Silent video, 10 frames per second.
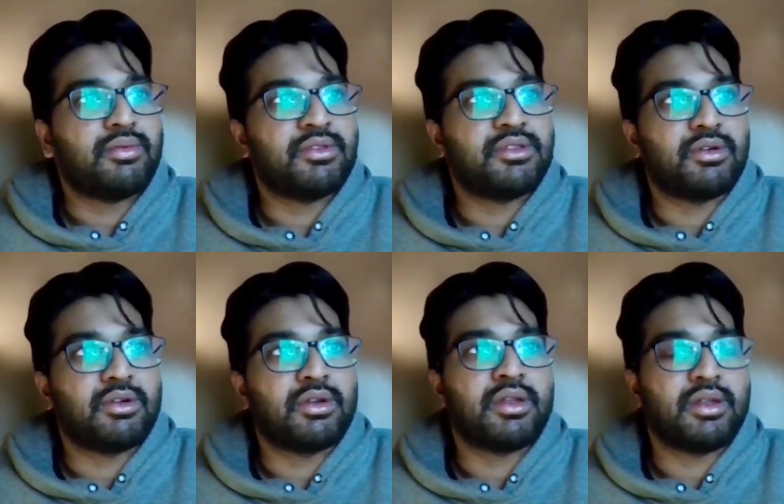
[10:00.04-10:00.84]
it was
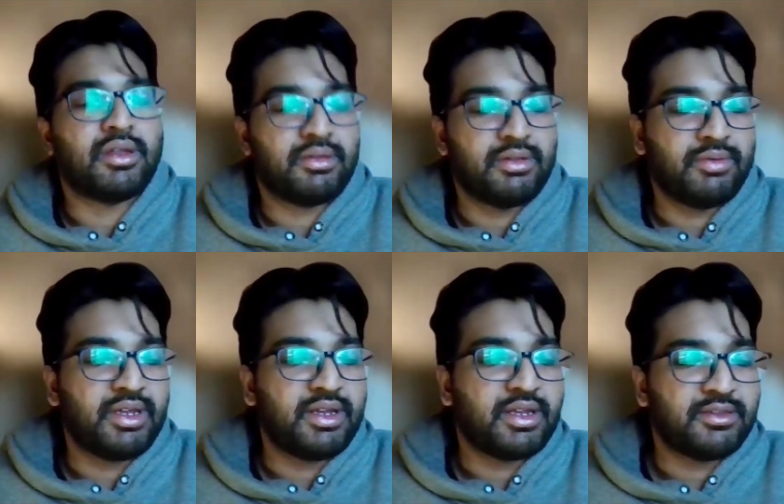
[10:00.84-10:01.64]
organized, the
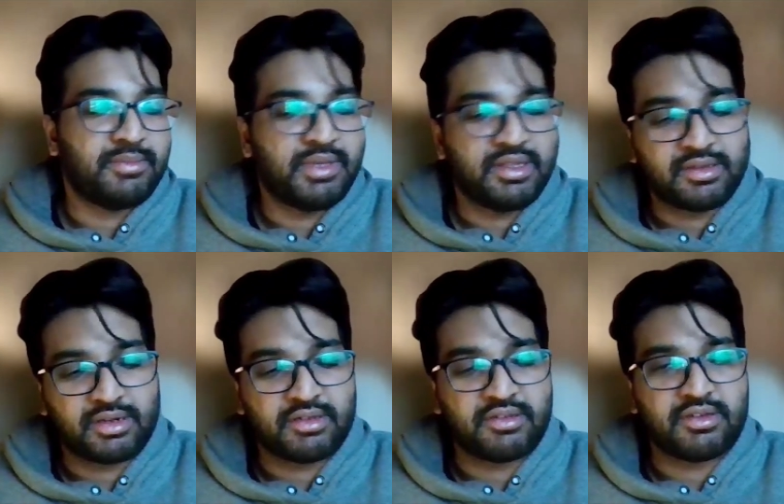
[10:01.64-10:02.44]
way it has been
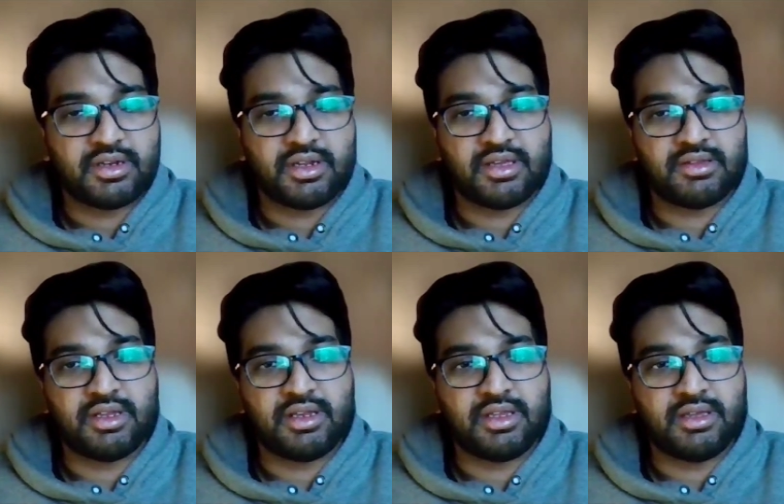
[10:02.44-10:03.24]
structured, has
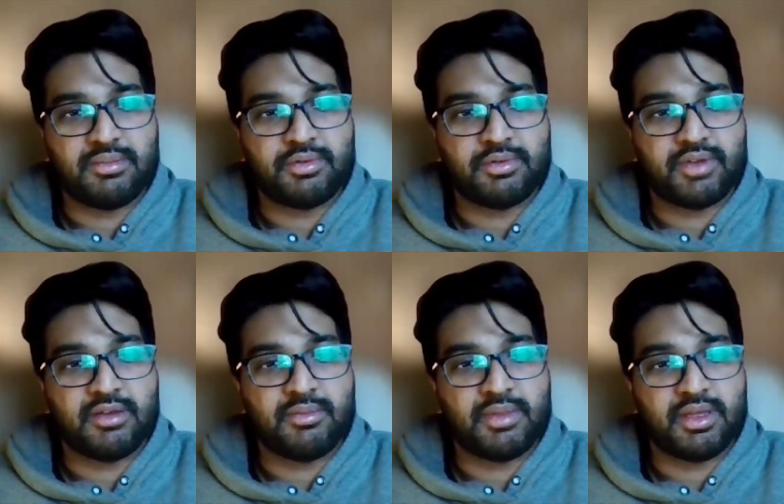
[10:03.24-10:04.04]
really
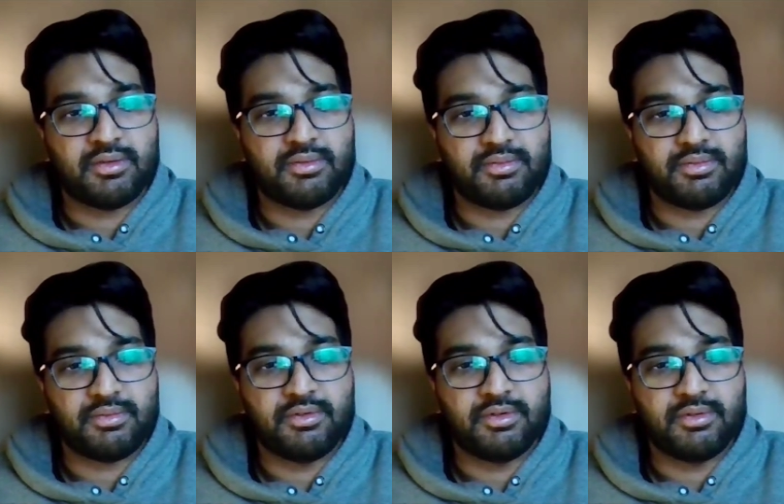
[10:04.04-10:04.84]
provided me a
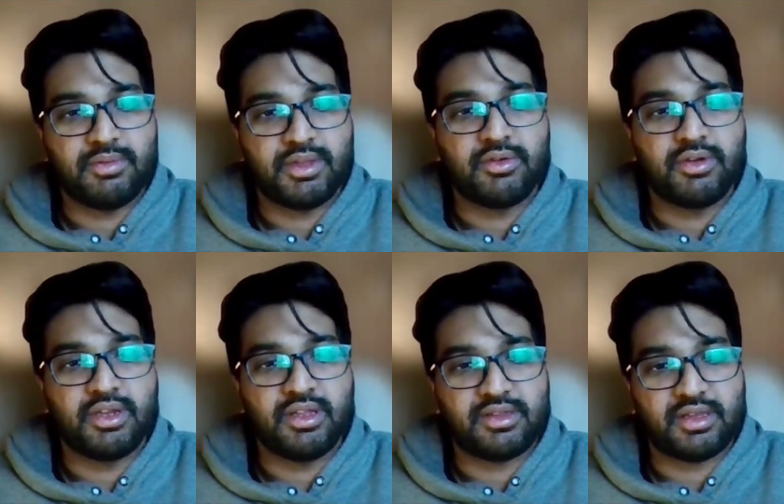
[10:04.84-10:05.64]
good with a
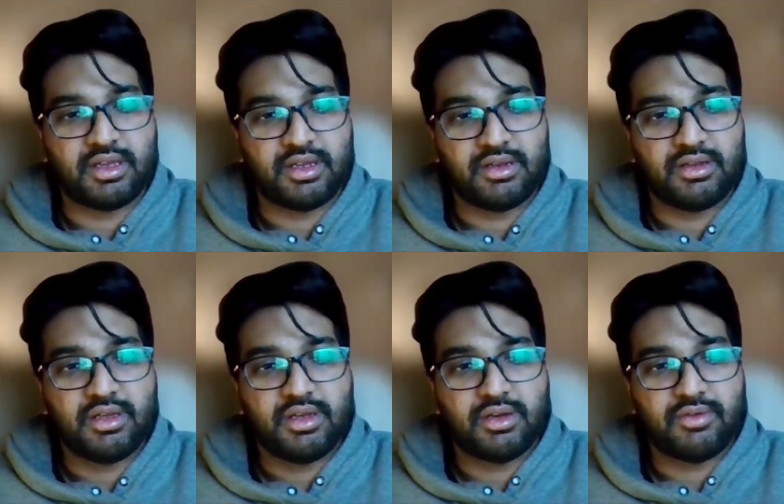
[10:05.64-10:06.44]
good insight
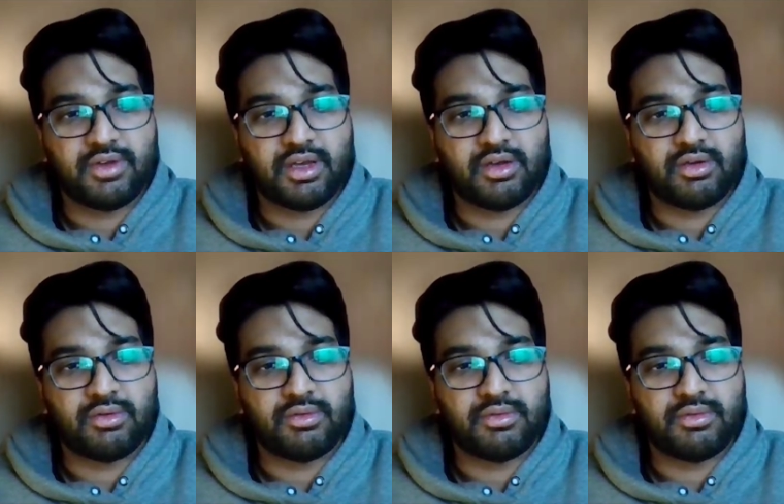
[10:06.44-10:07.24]
of
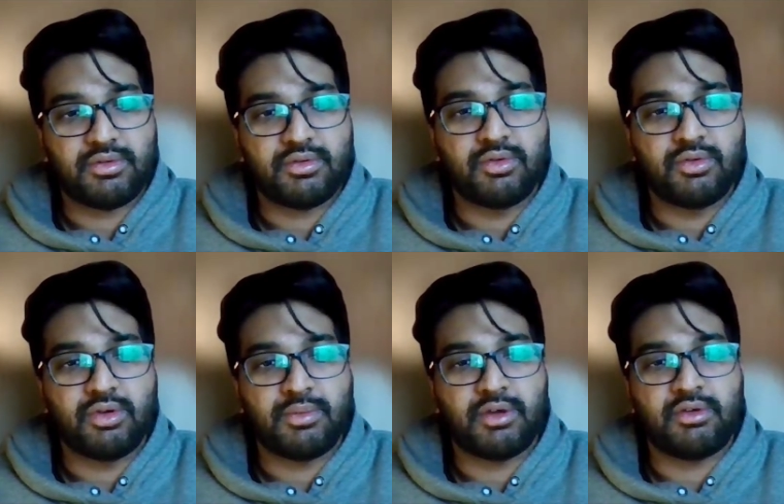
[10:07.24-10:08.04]
how to
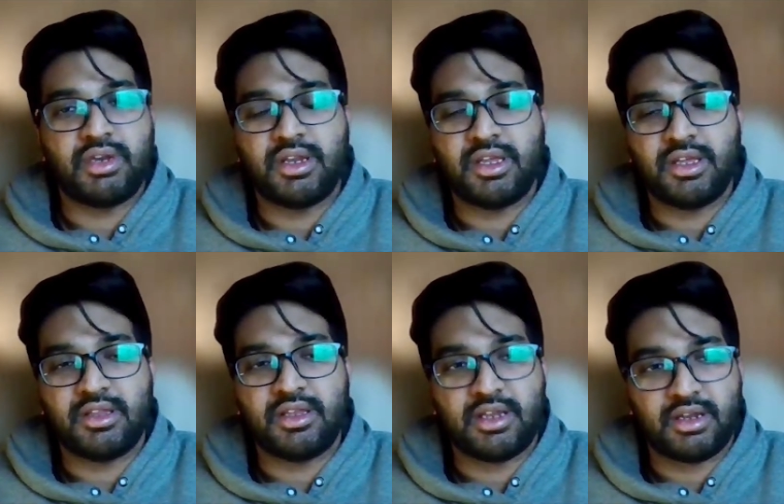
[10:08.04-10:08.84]
go about
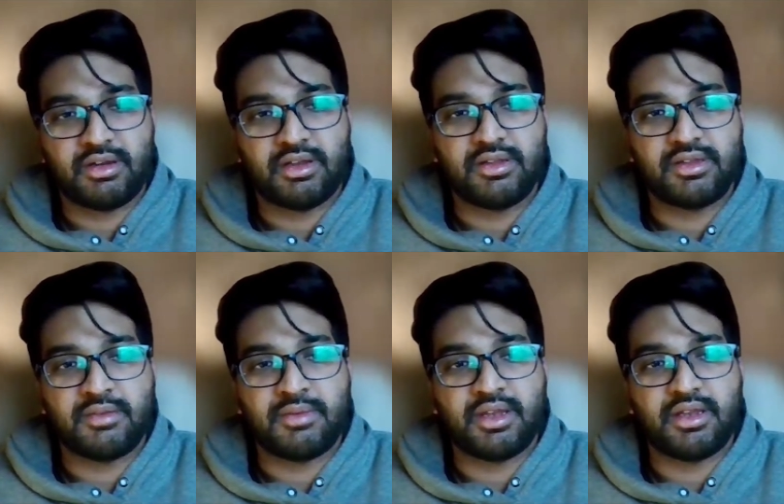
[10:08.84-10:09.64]
reading the electrical
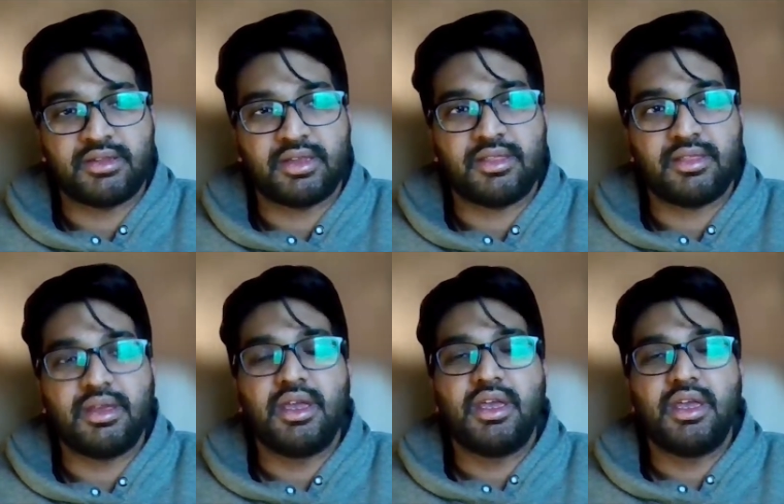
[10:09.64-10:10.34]
schematics.